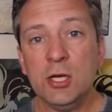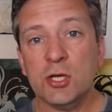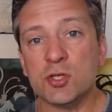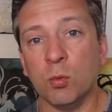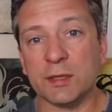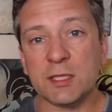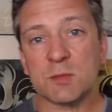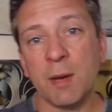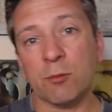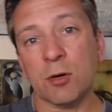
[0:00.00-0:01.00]
So what this
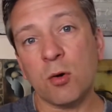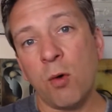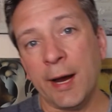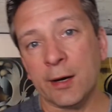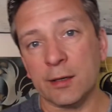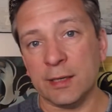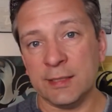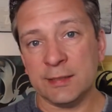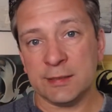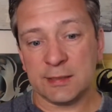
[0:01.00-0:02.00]
might require
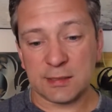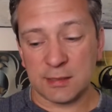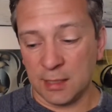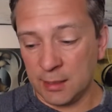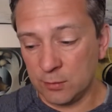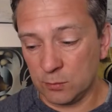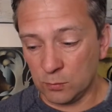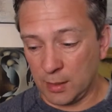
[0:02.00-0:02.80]
is, uh,